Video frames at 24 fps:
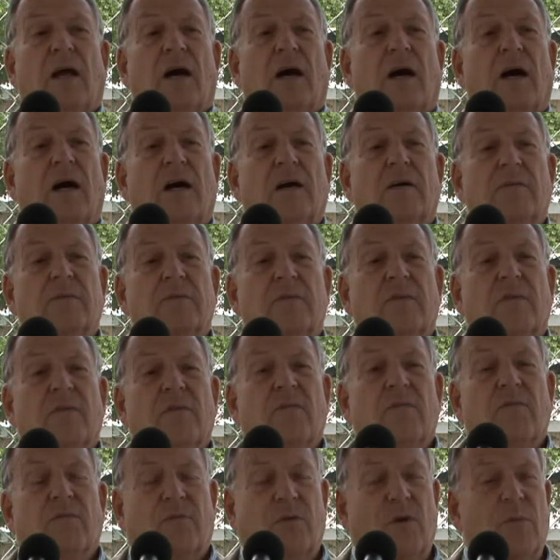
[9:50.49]

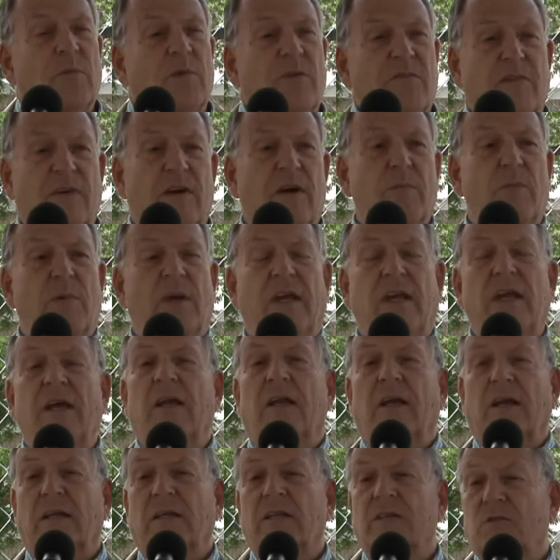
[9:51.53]
From the very
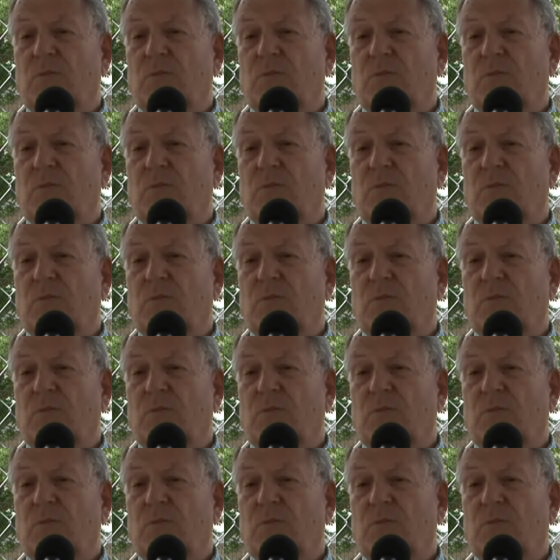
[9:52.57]
beginning,